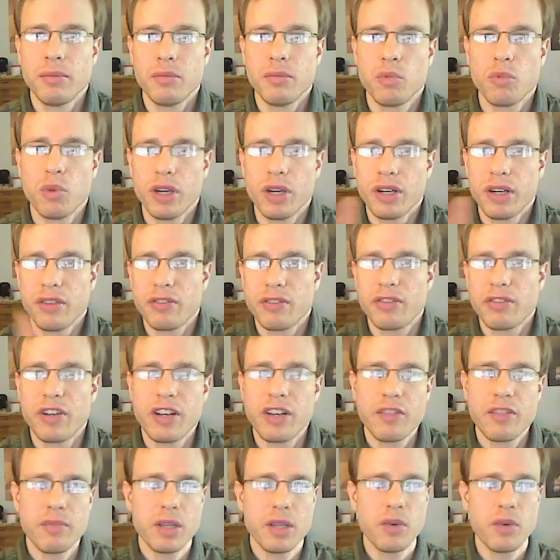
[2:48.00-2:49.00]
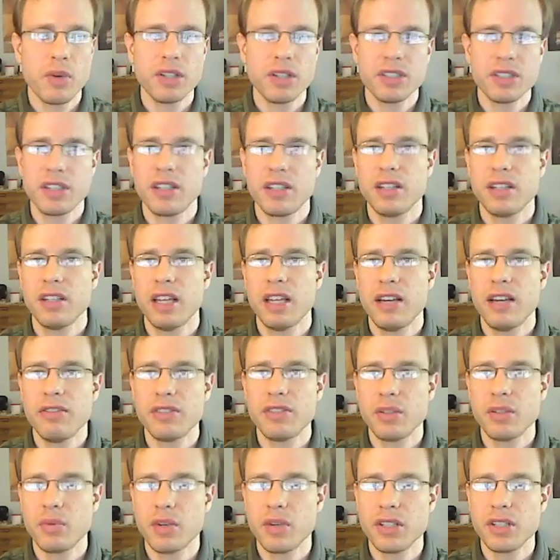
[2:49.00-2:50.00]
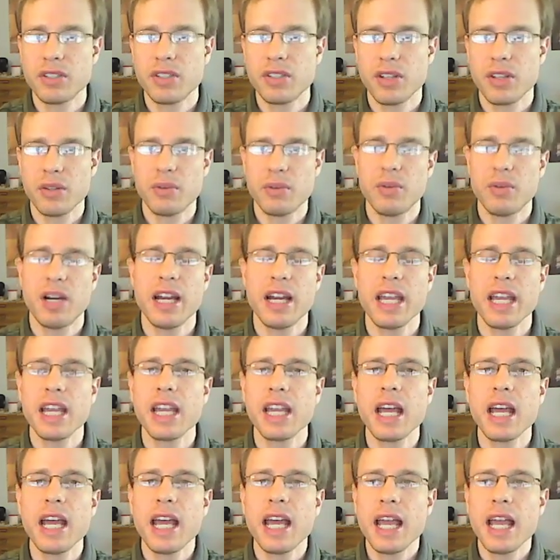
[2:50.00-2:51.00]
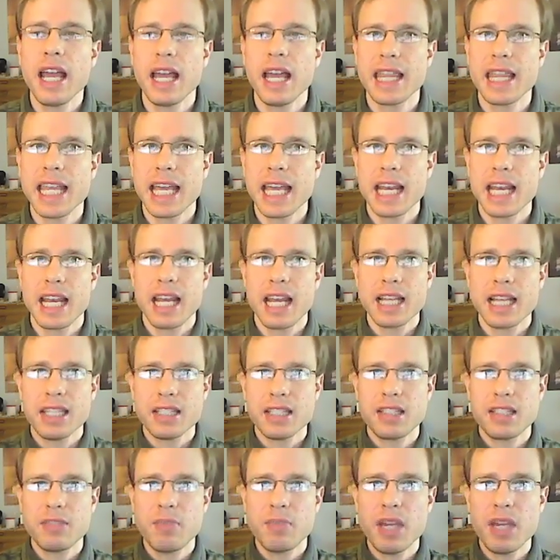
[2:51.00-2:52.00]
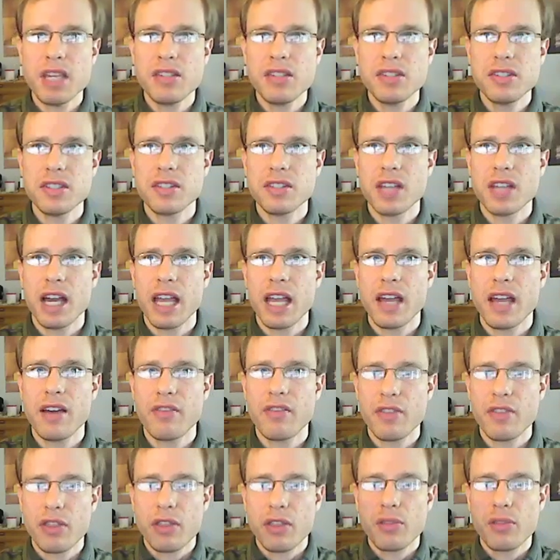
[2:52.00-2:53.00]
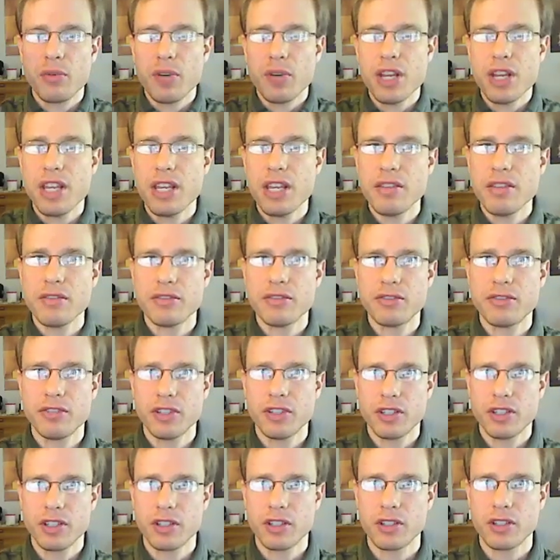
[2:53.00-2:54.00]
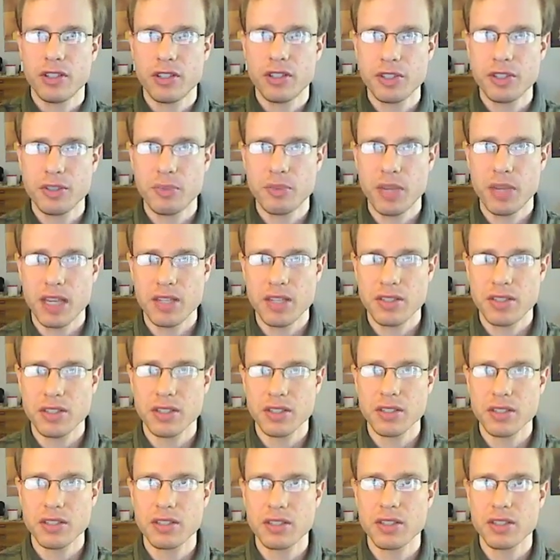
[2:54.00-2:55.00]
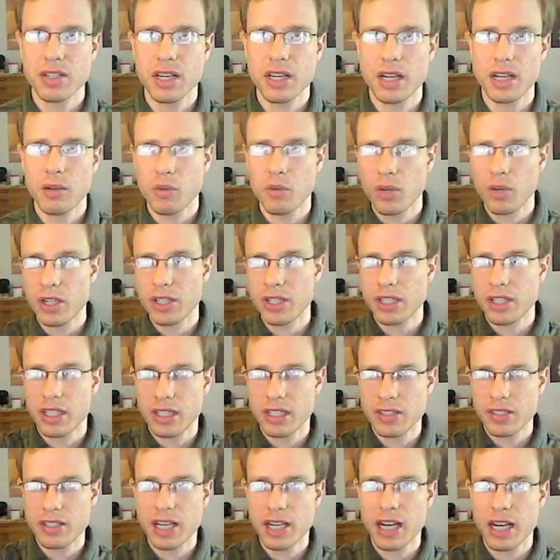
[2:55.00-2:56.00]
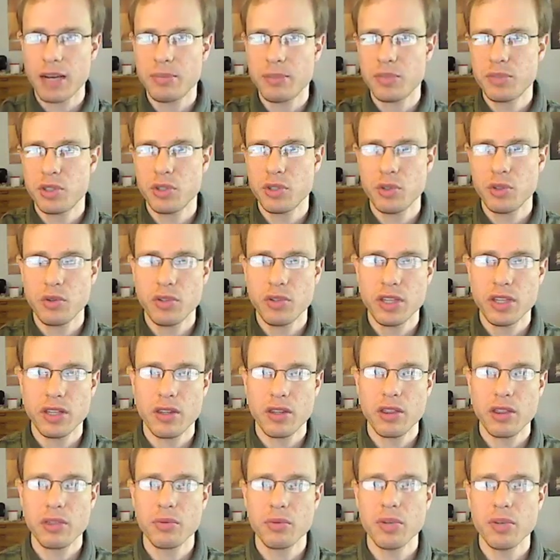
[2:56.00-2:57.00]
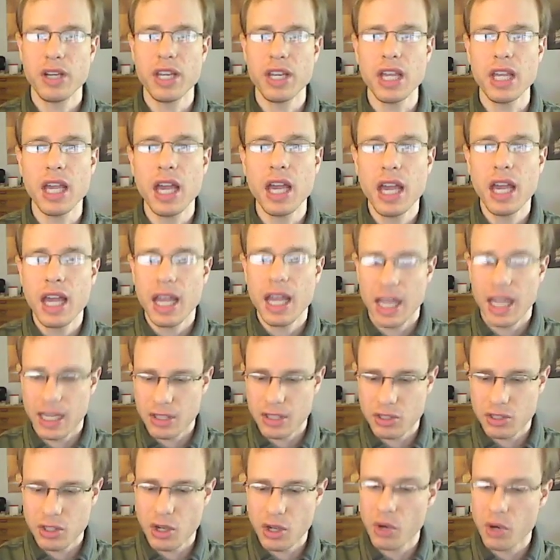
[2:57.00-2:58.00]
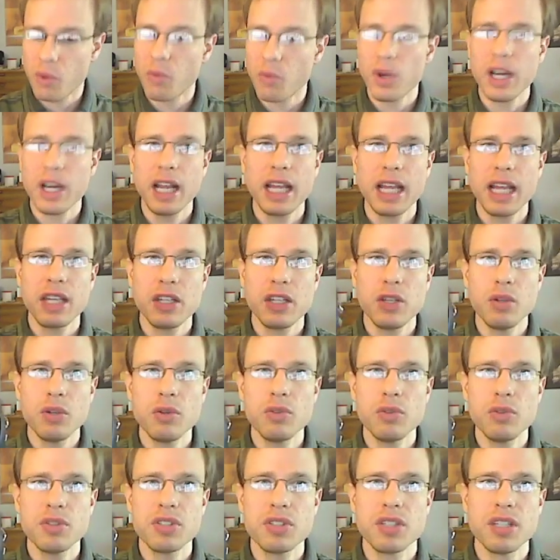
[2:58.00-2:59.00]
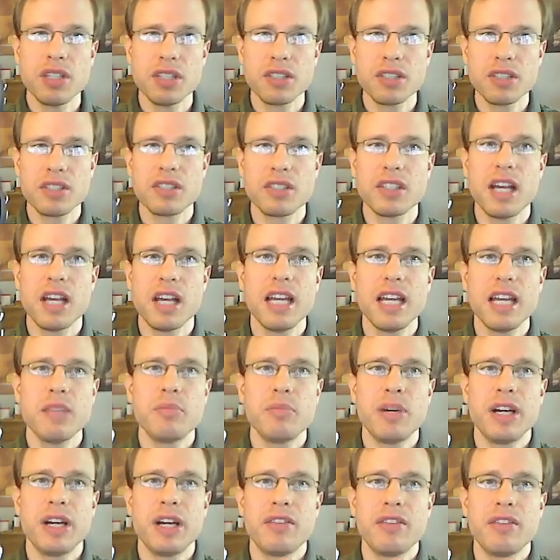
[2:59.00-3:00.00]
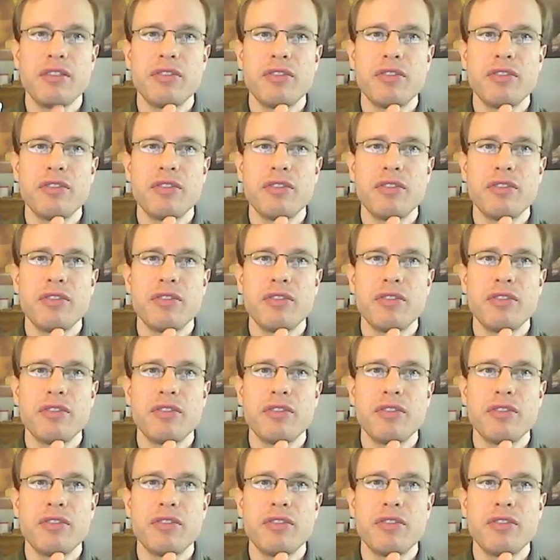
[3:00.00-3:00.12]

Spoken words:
one in front of me, one to the left, and one to the right. And then in spaces, I have 3 vertical spaces, 1 on top, 2, then 3. And so what I use this side button